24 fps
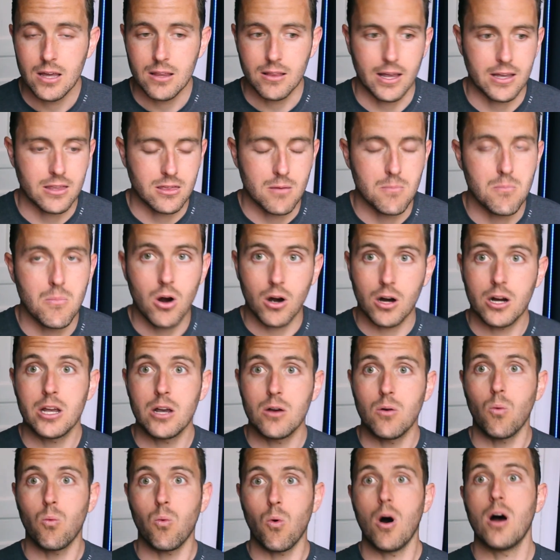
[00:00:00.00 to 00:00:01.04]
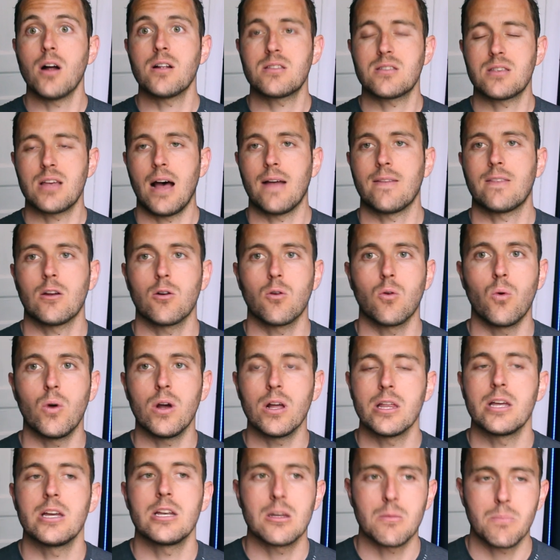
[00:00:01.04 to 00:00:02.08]
Like the market wants that. They're
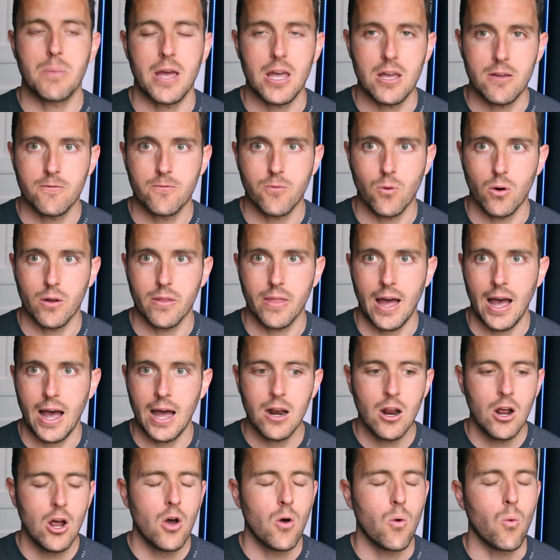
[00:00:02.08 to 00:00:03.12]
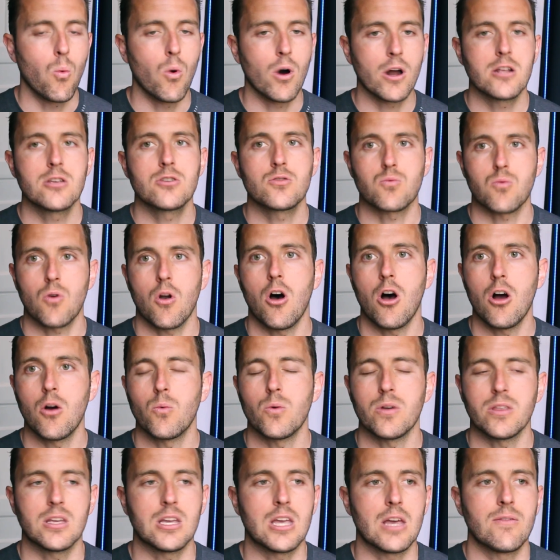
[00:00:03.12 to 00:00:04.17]
willing to pay for that. What is wrong
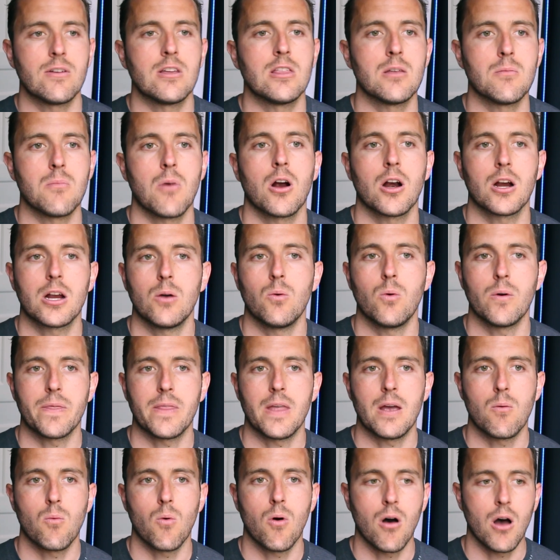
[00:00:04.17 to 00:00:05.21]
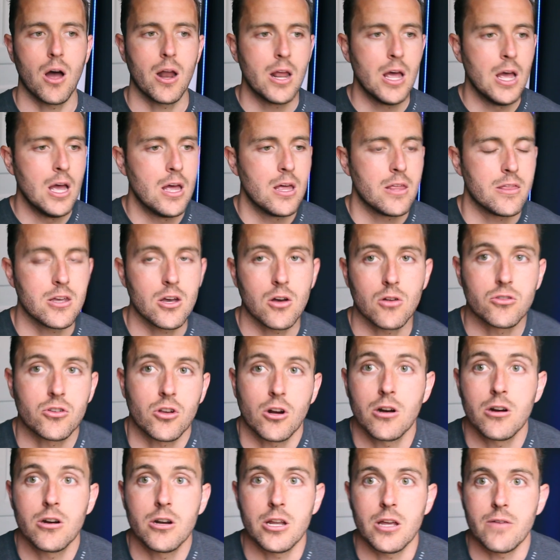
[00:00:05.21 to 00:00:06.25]
with giving the market what they want? The
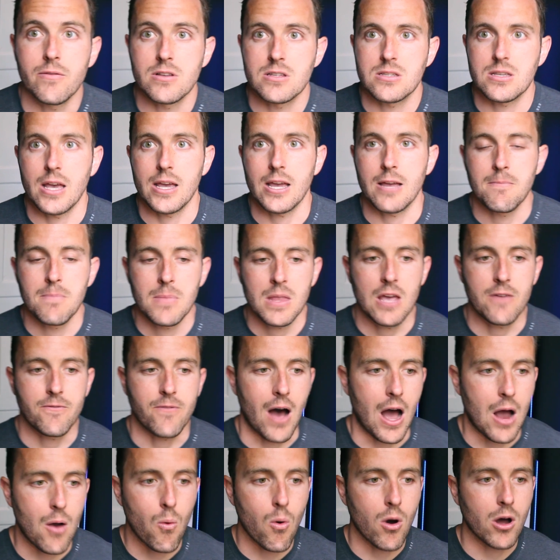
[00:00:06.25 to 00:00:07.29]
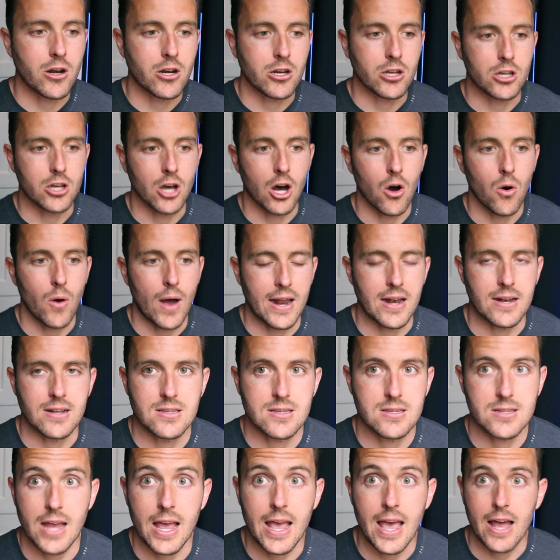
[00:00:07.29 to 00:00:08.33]
alternative is like if I wanted to go and
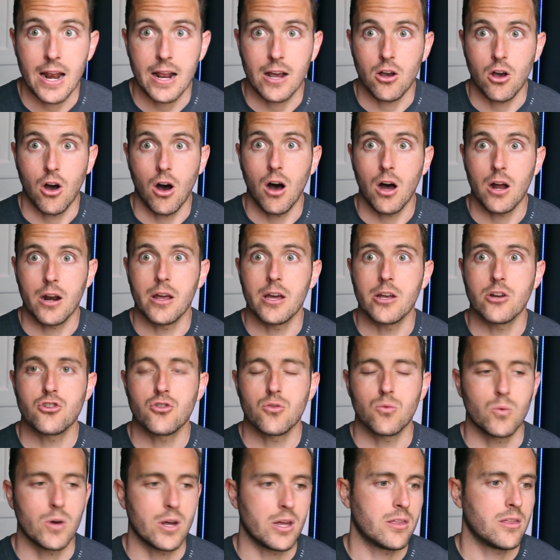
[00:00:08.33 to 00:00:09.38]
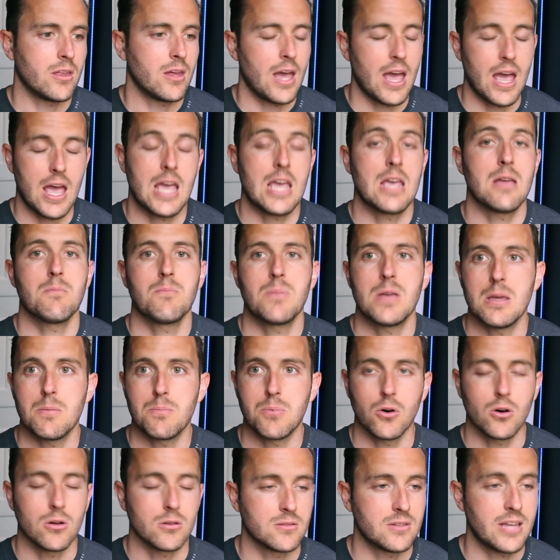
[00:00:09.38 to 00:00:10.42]
stay at a cottage with eight
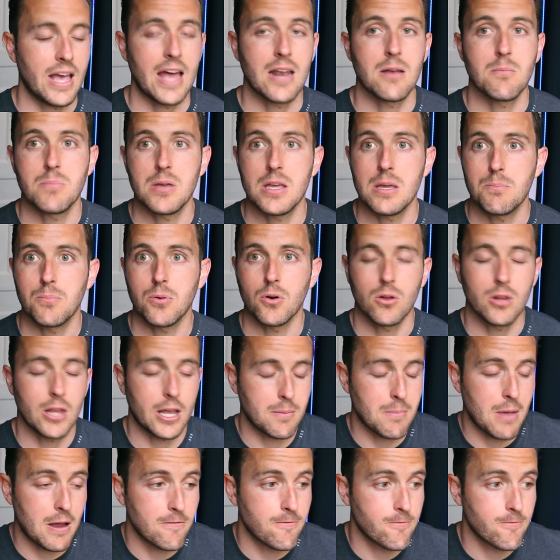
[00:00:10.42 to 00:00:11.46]
people, 10 people, like my